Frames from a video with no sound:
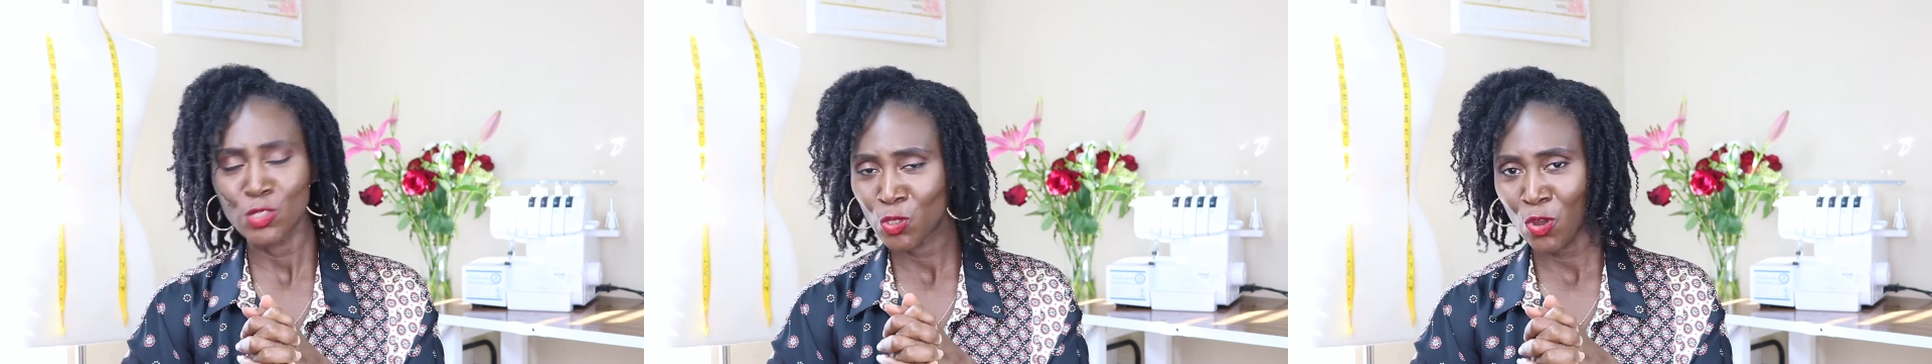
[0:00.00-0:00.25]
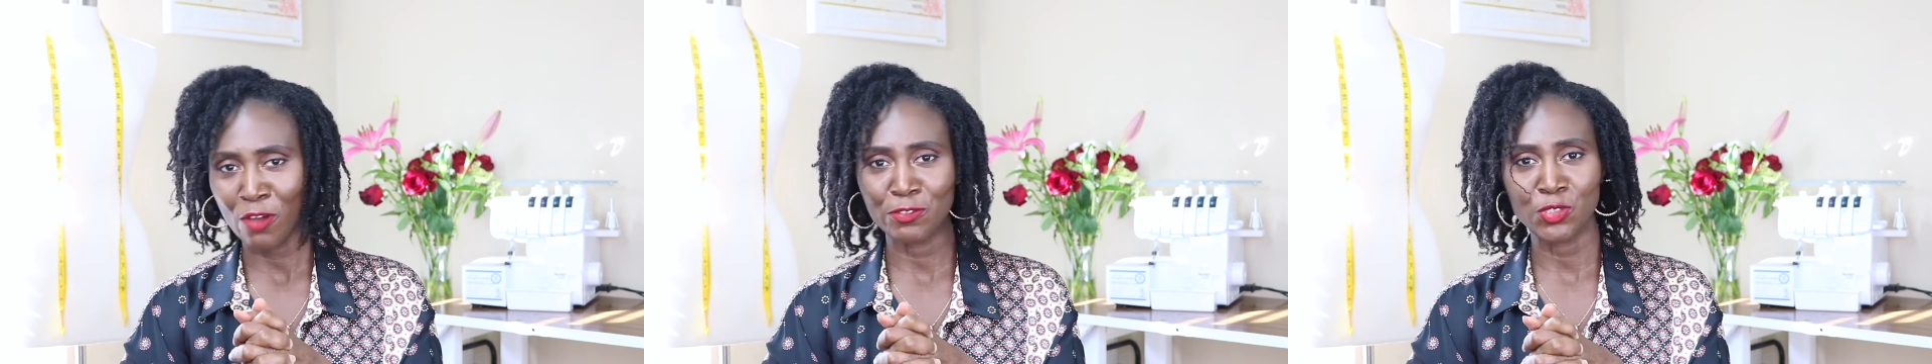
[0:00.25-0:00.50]

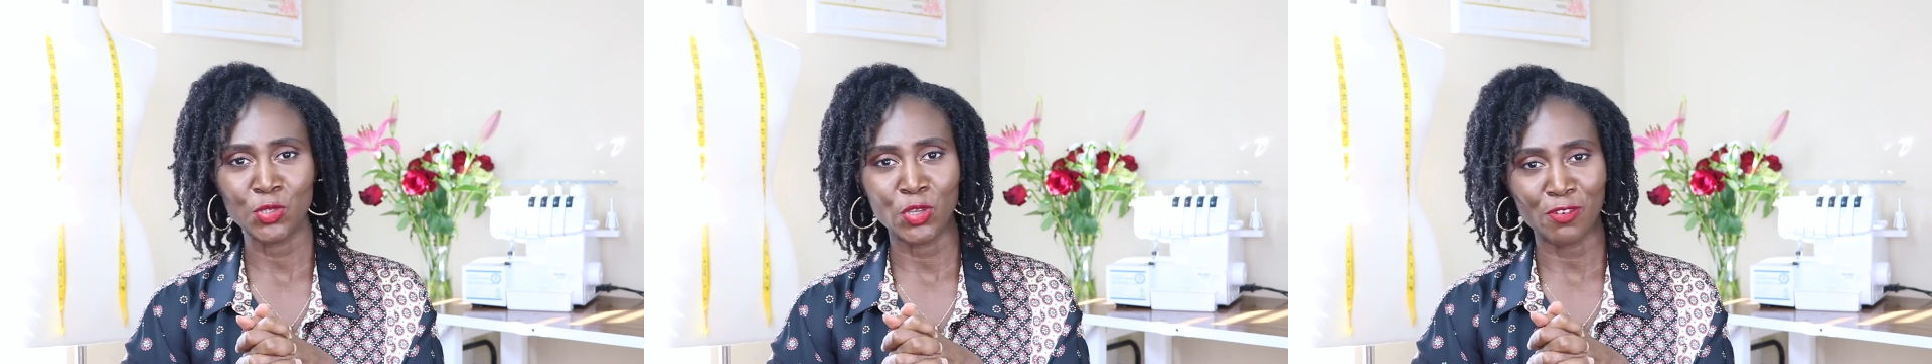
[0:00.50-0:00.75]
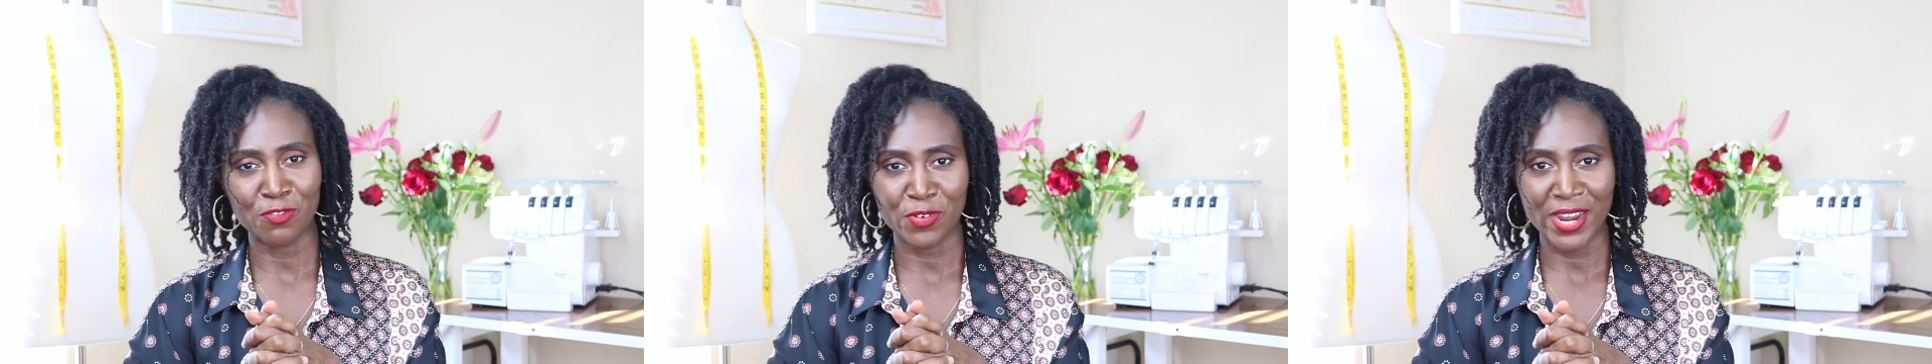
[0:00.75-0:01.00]
Show off to
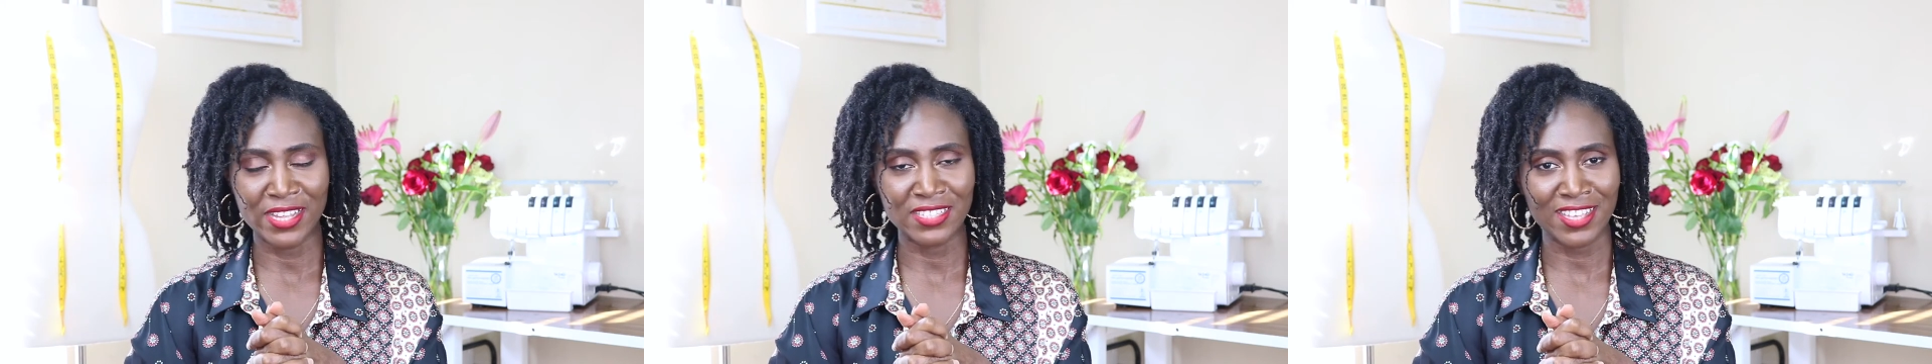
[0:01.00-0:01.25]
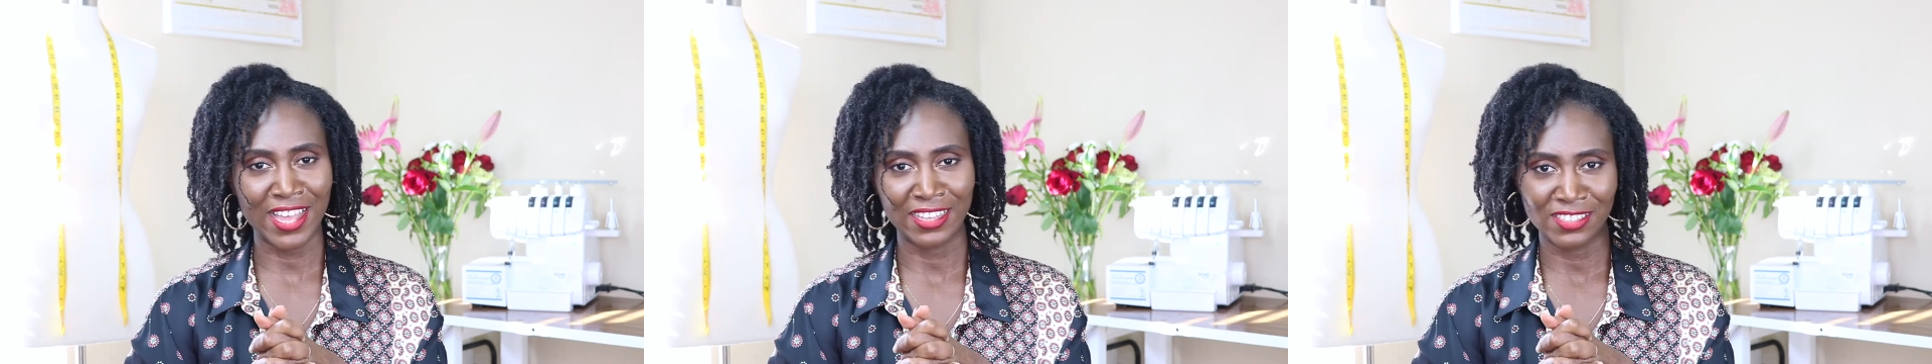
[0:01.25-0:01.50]
your friends
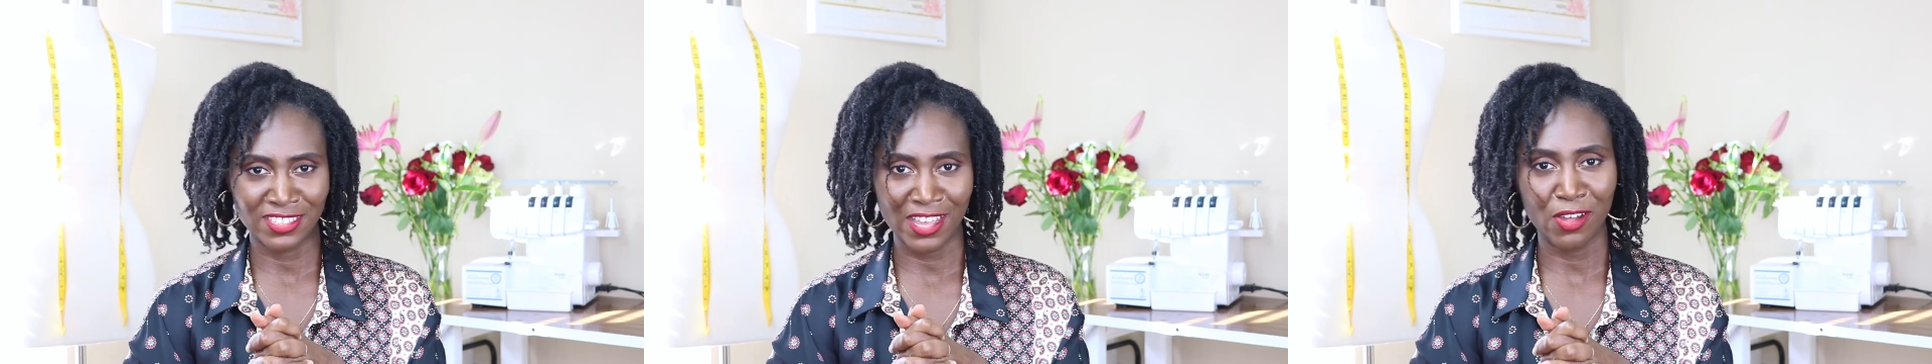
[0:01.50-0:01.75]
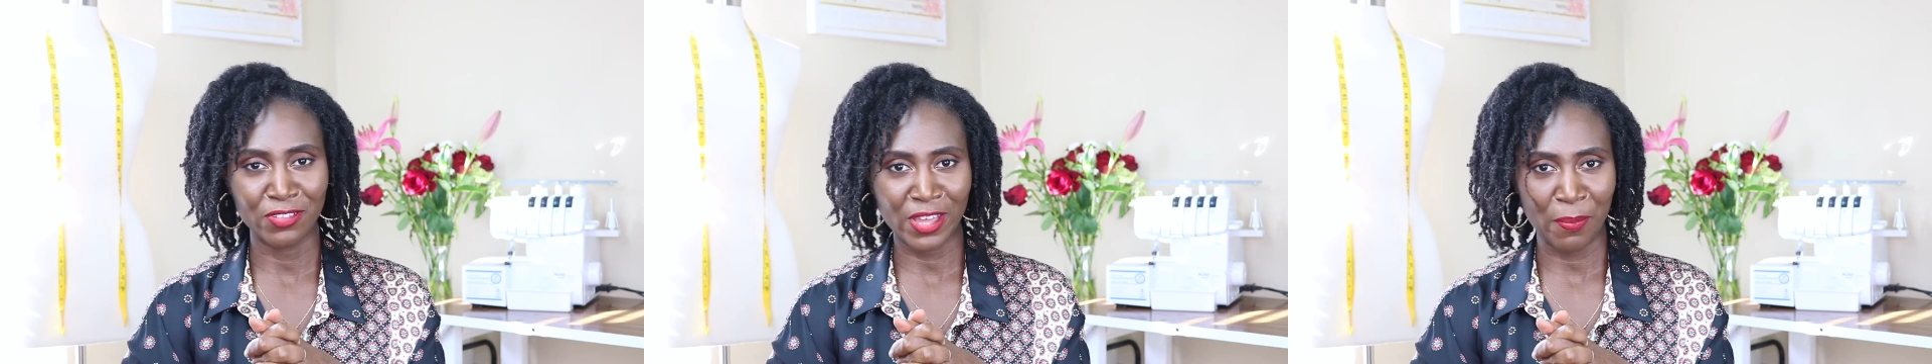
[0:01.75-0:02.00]
and
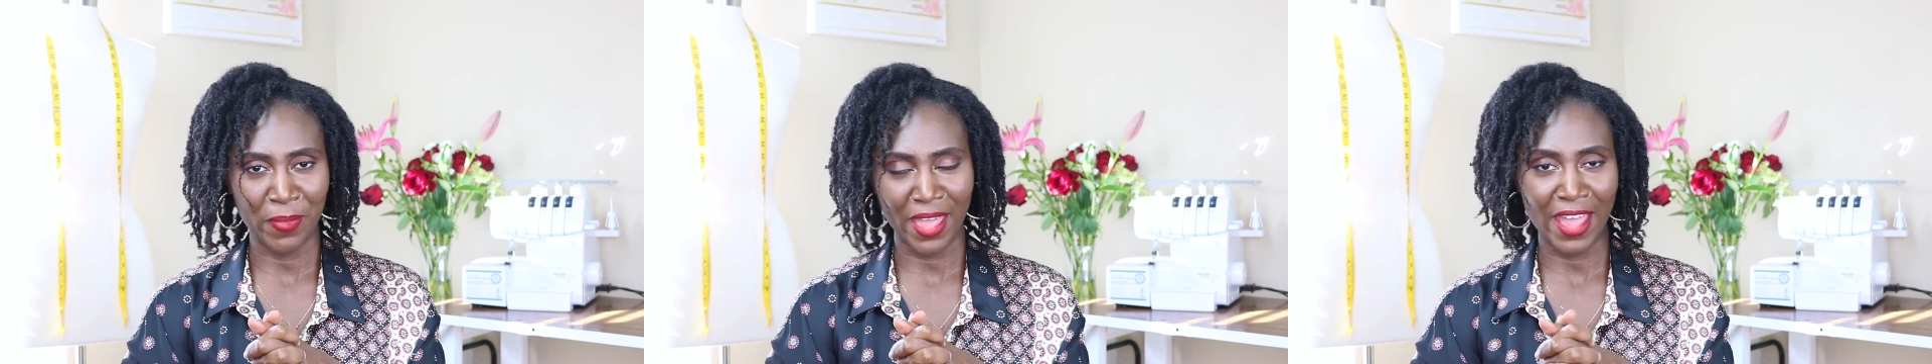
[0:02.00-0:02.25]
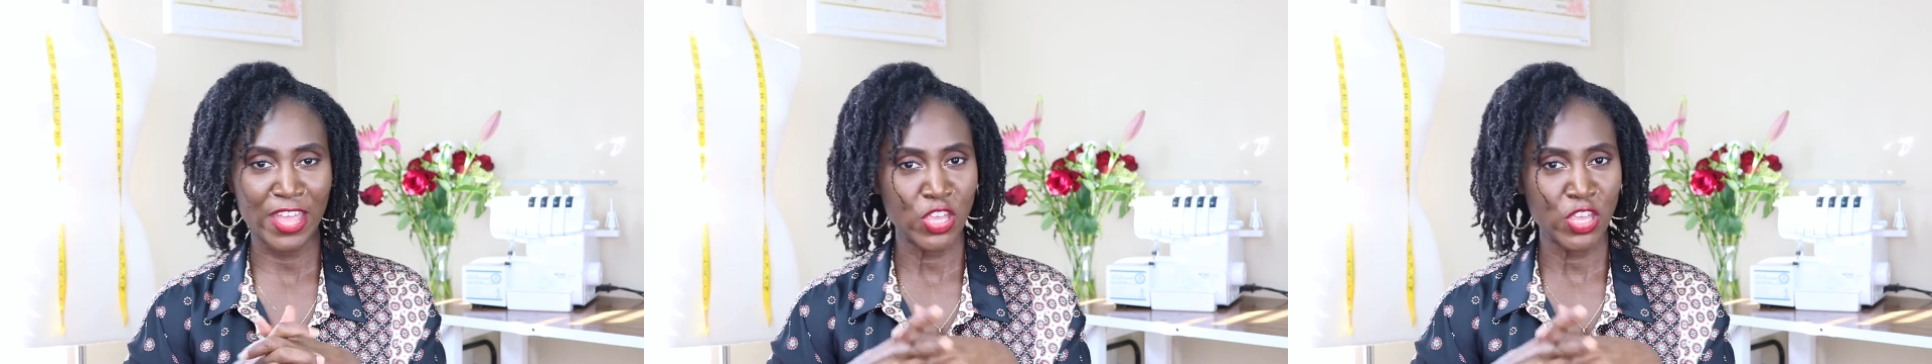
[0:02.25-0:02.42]
tell them that